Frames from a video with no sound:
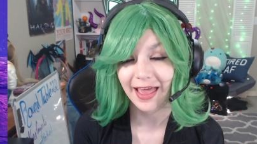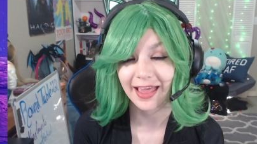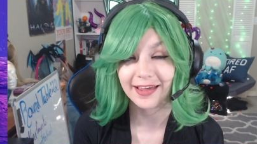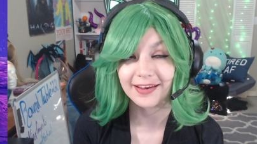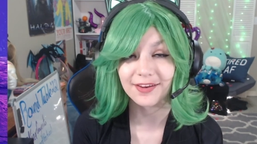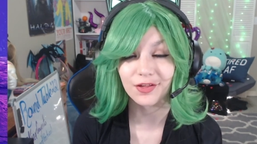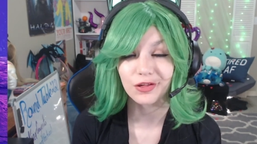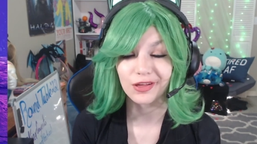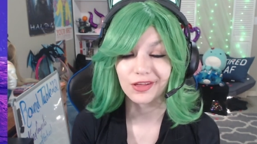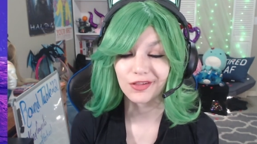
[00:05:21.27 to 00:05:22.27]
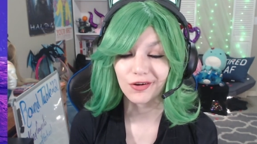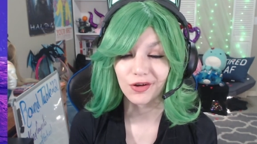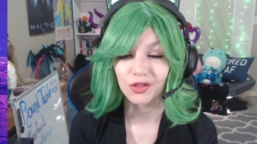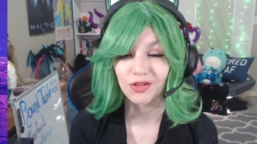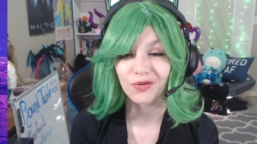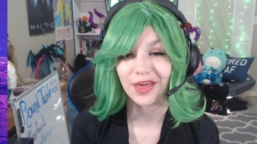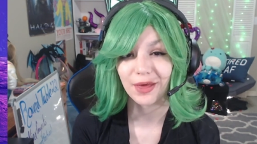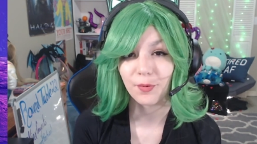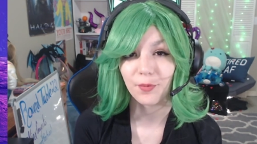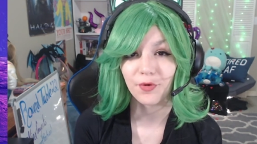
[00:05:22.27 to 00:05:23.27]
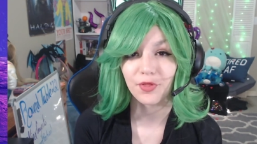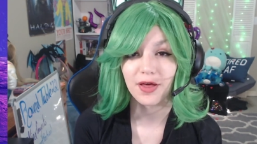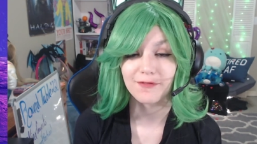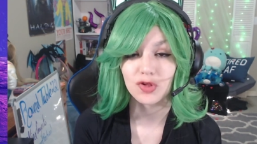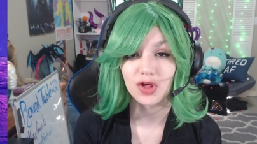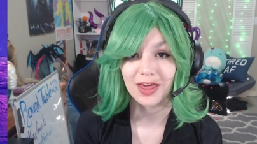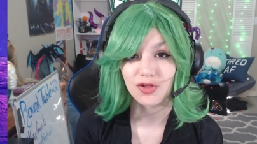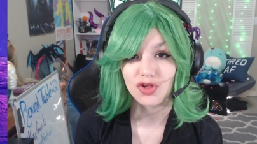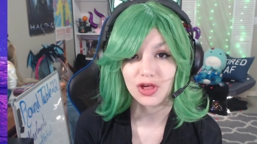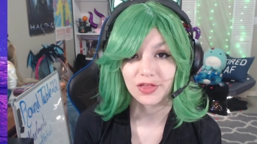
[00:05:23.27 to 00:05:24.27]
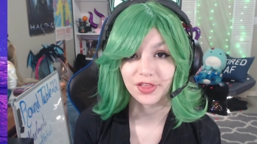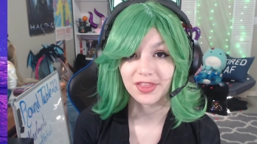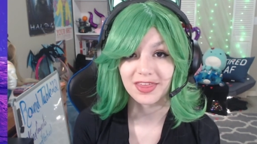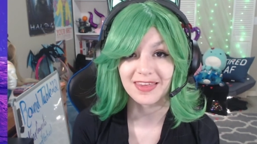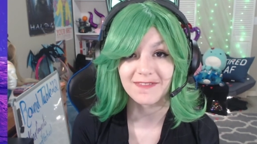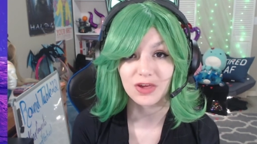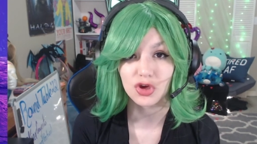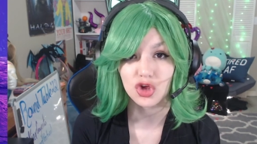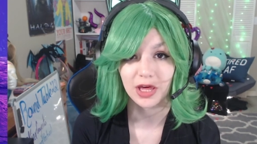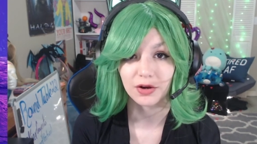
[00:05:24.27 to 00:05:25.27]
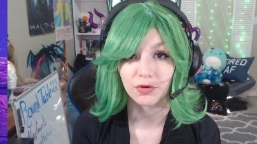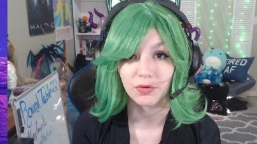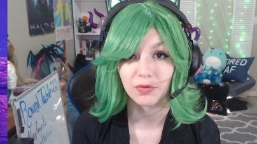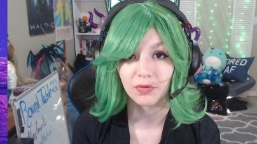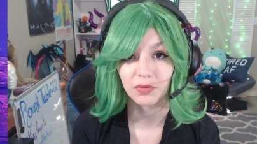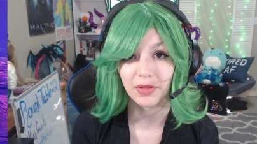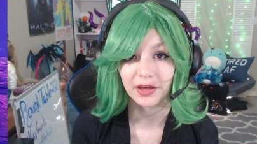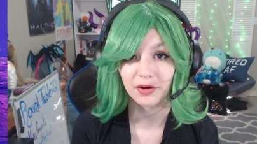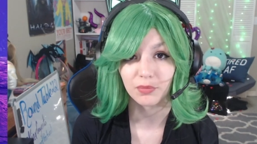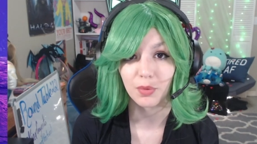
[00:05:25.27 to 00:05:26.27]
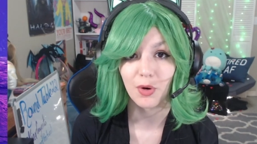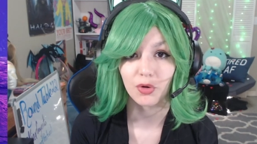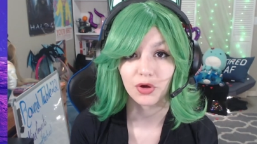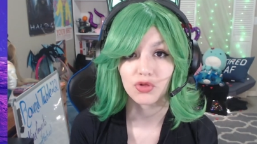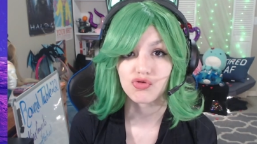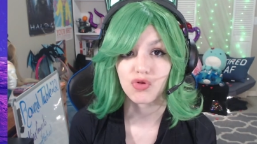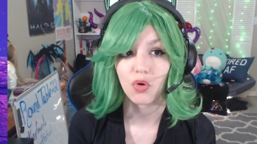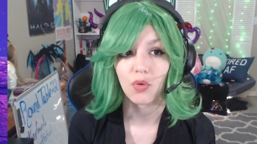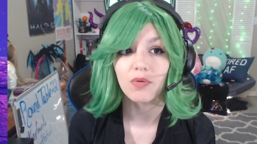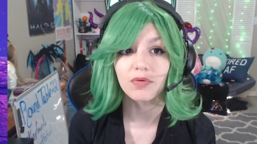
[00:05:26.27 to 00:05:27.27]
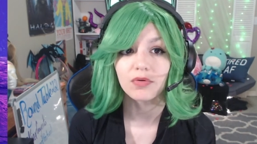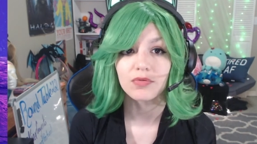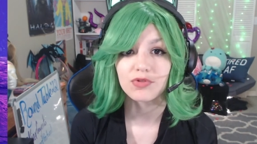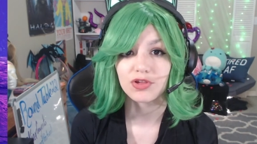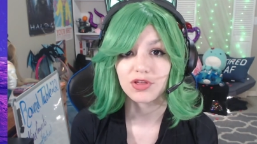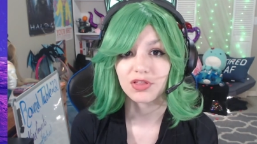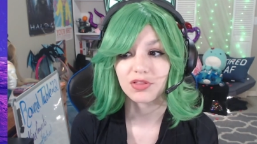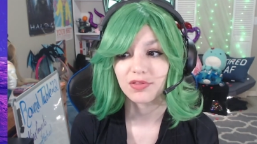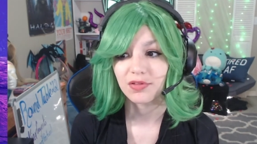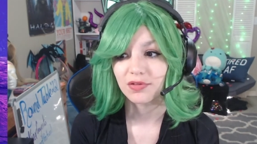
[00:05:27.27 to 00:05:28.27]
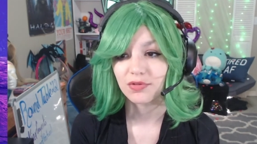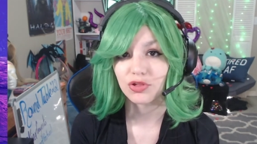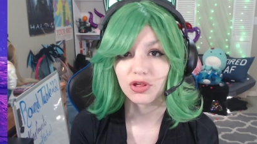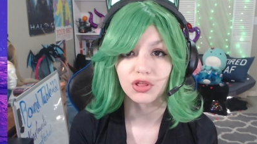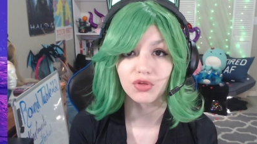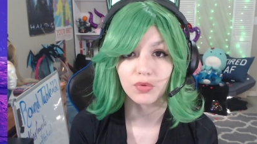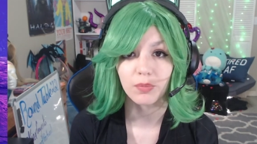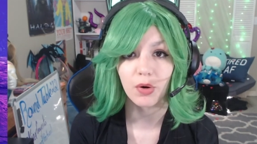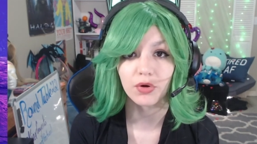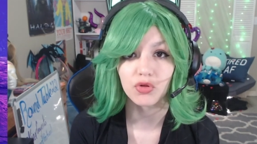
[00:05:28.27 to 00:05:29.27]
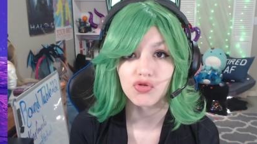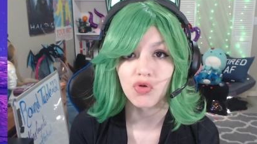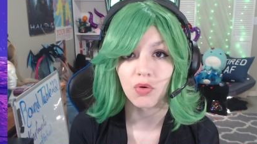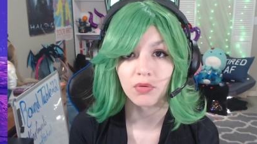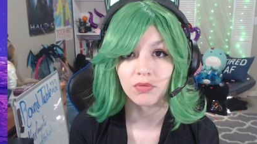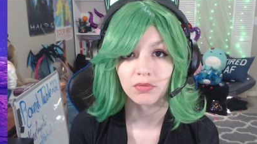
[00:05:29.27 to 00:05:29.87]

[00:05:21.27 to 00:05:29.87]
And she is also capable of changing the TV channel, like a remote control. She's the remote control.